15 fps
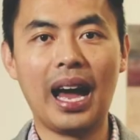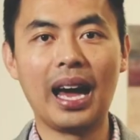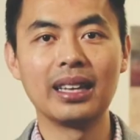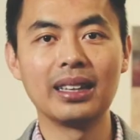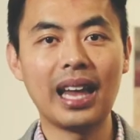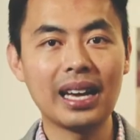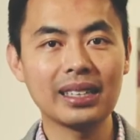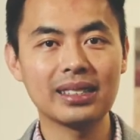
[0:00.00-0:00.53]

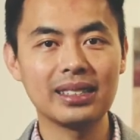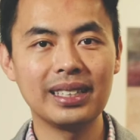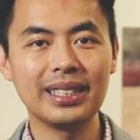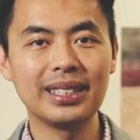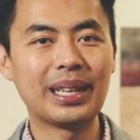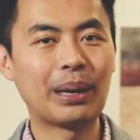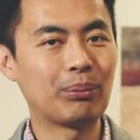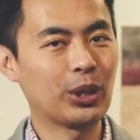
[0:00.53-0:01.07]
And
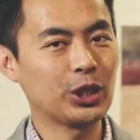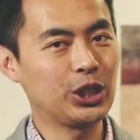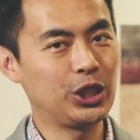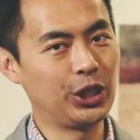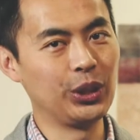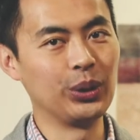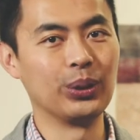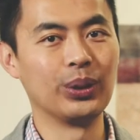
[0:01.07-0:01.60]
lastly, number
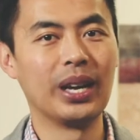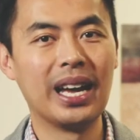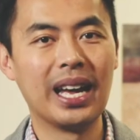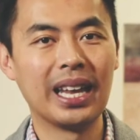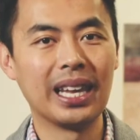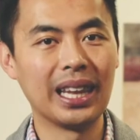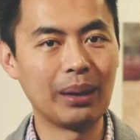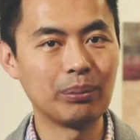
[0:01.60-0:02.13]
two,
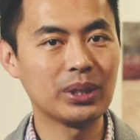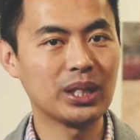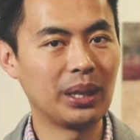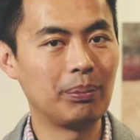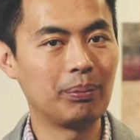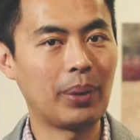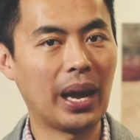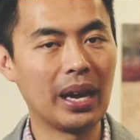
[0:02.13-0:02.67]
lump
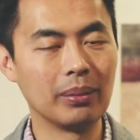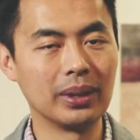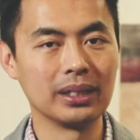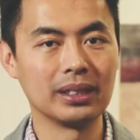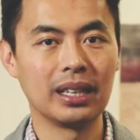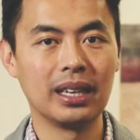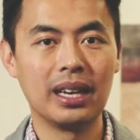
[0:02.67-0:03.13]
sum payment.